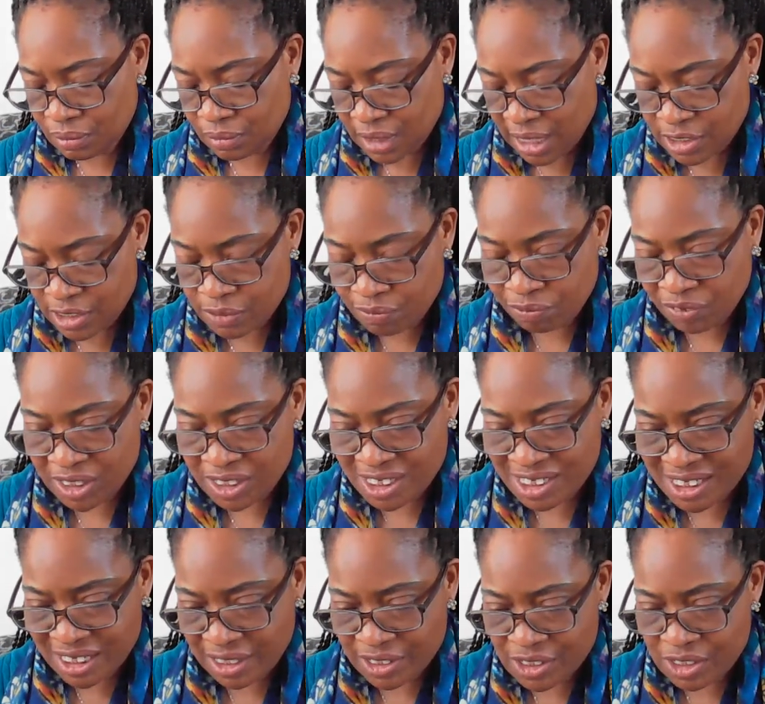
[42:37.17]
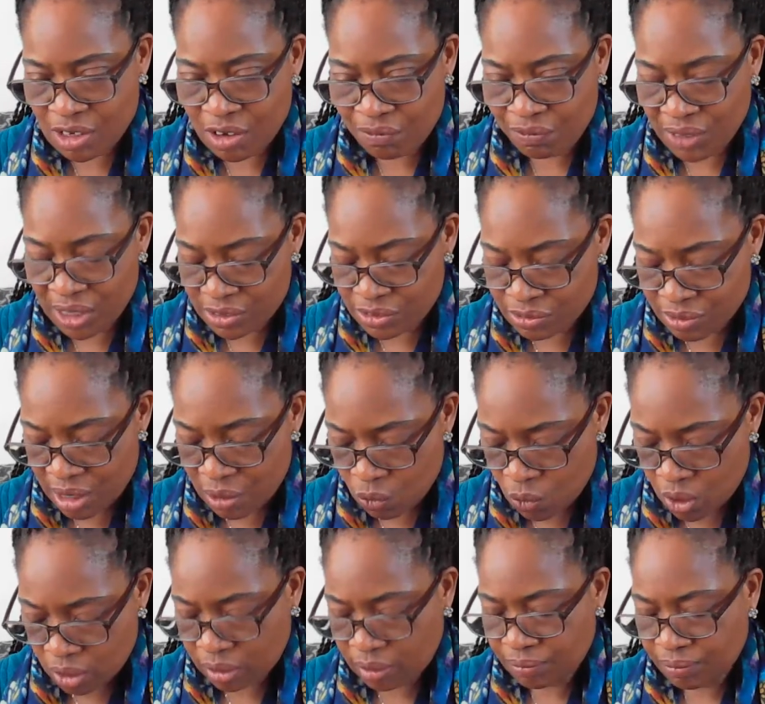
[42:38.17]
That's verse 6 of Ezra
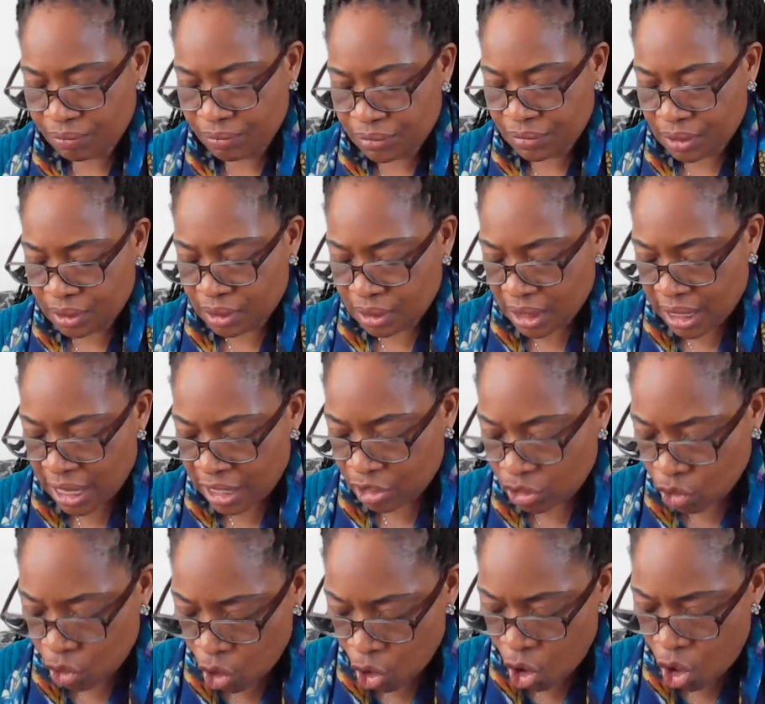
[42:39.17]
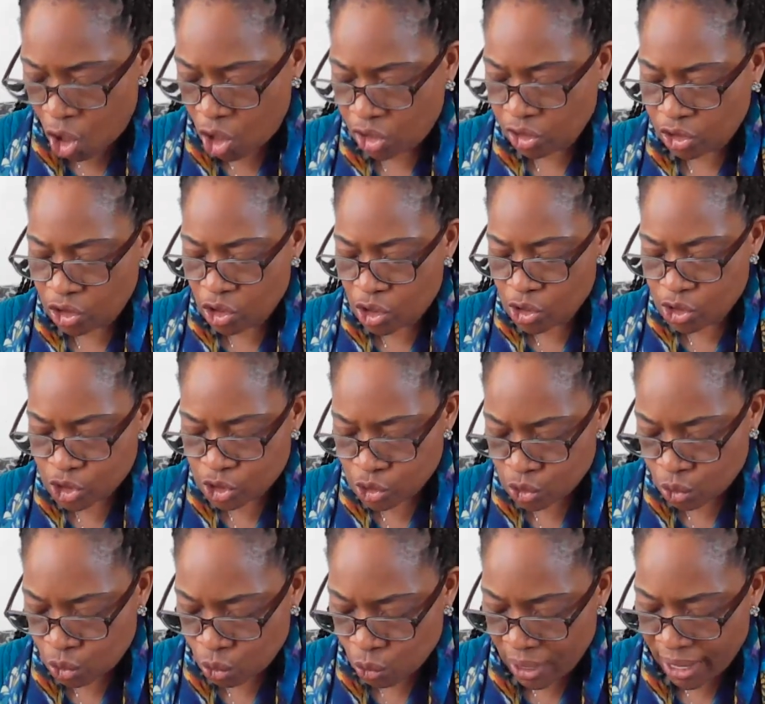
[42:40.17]
1. And all those
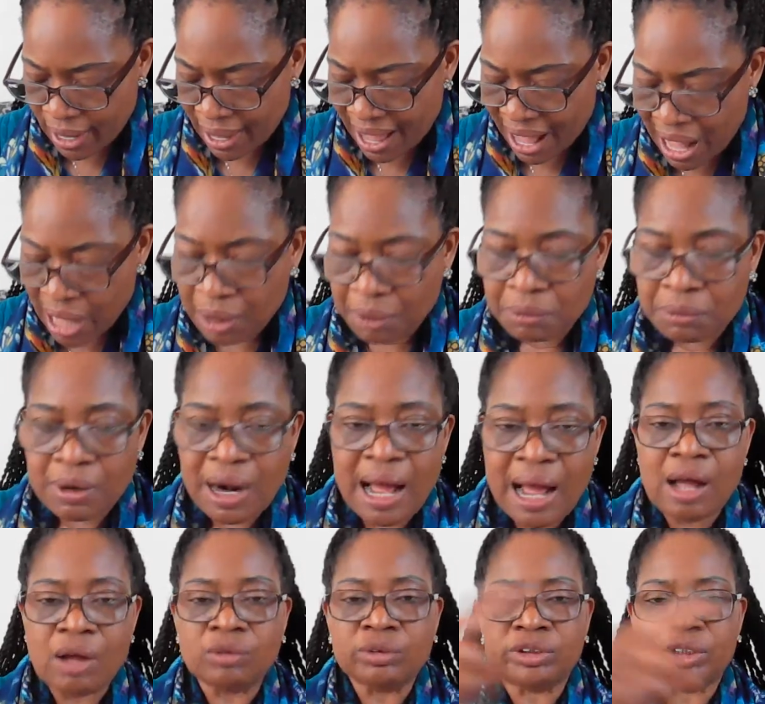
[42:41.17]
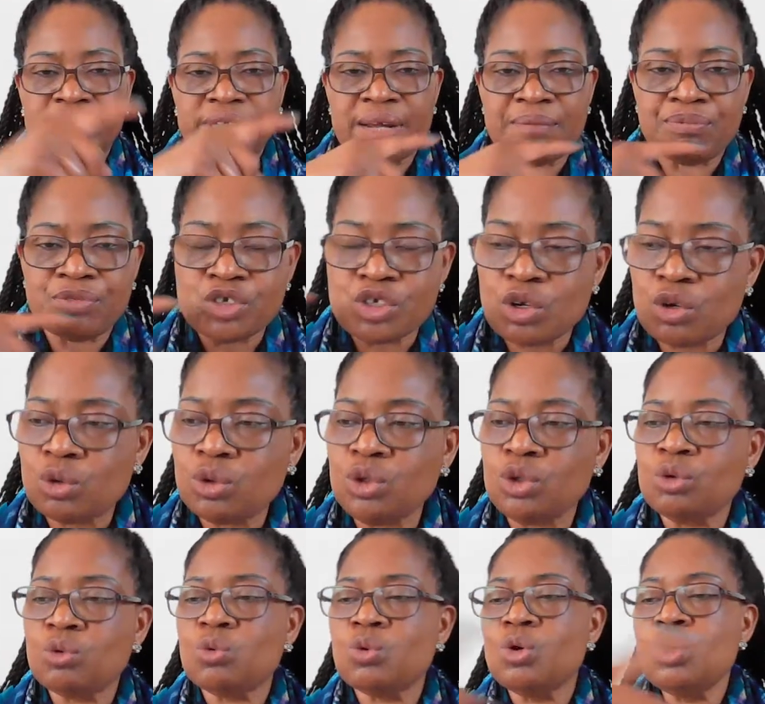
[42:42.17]
who were around them. So
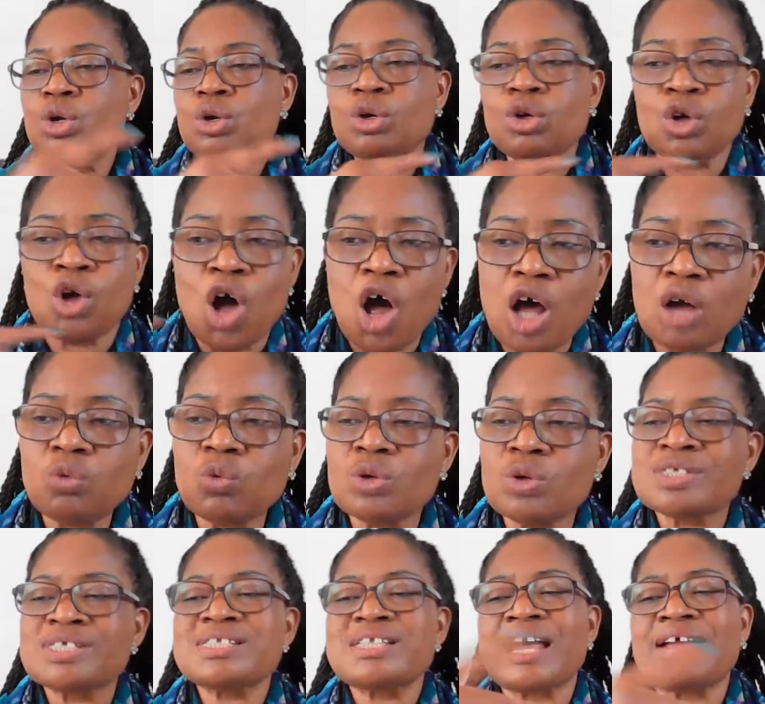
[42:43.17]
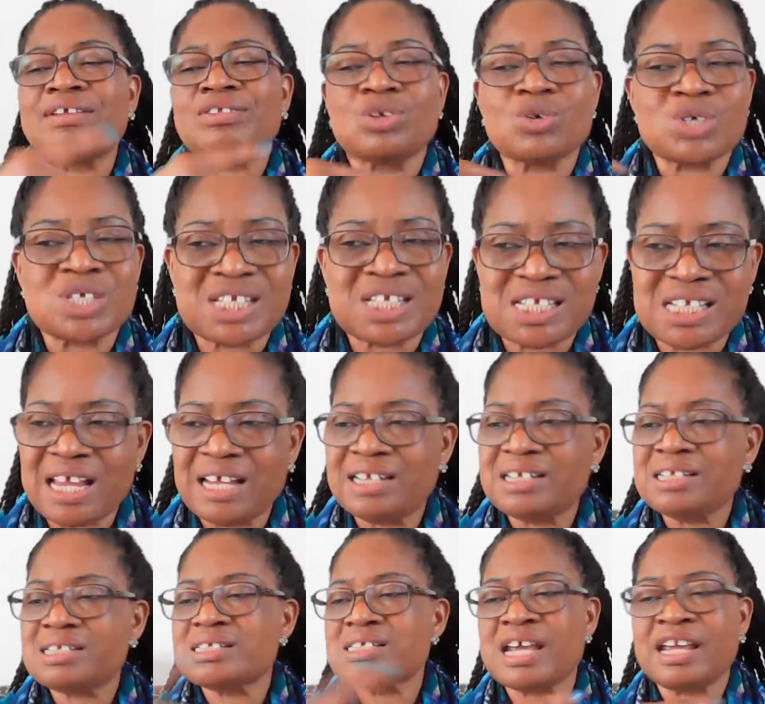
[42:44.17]
God will start to
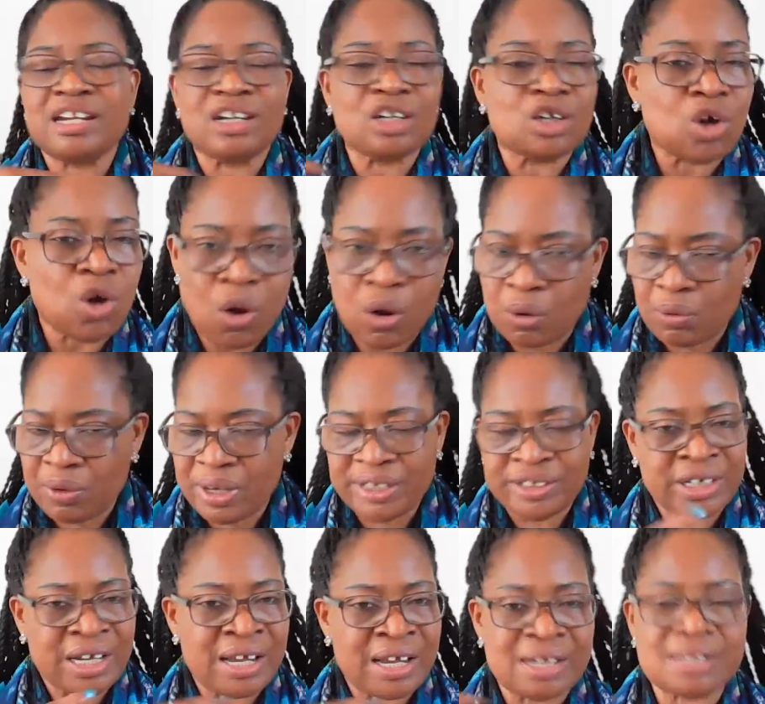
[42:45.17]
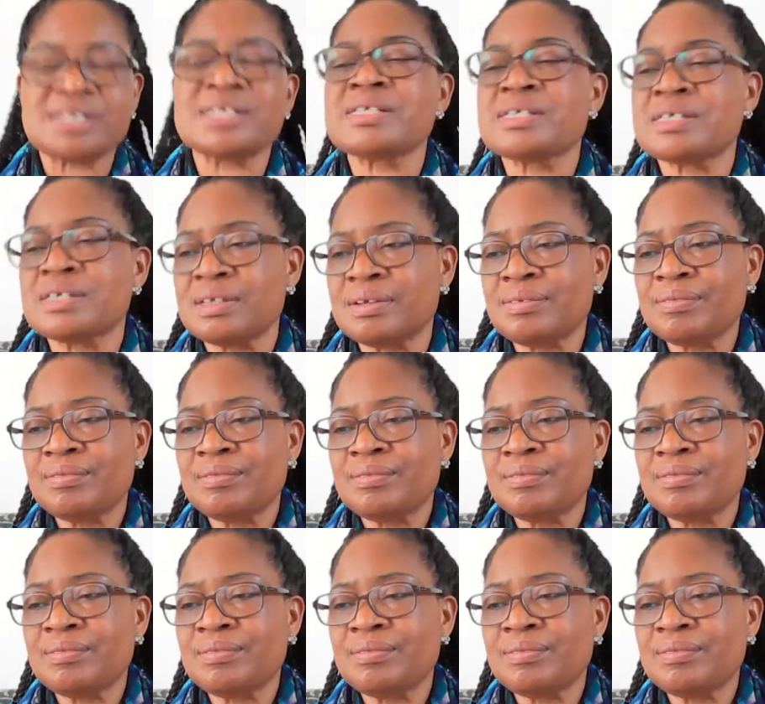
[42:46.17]
send encouragers.